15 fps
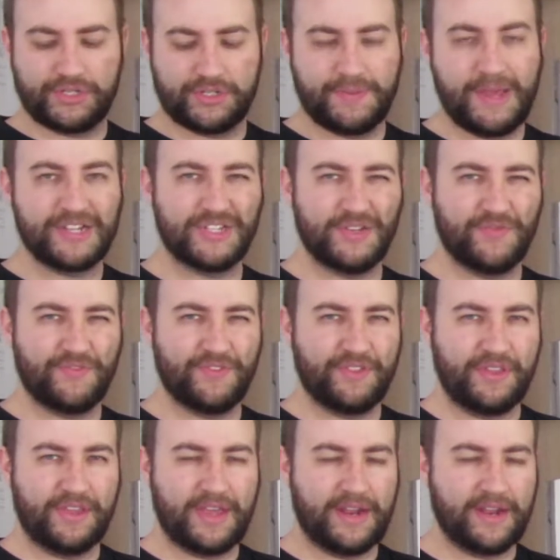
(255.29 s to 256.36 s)
especially for
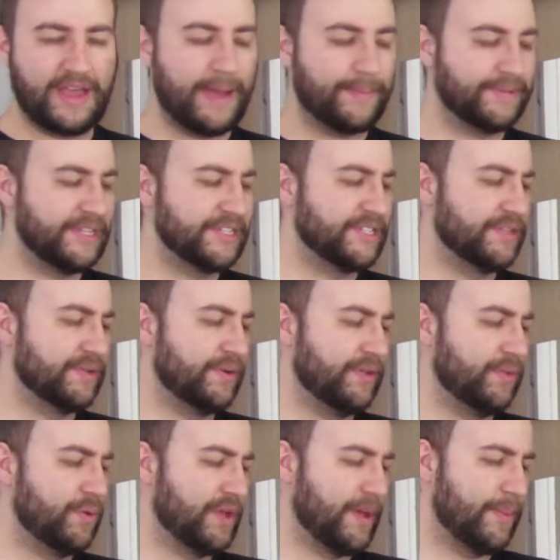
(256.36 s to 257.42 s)
the kind of captains and
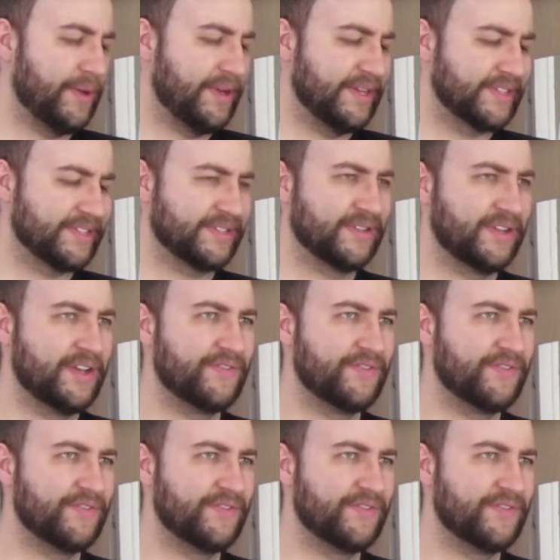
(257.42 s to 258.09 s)
the World Cup winners.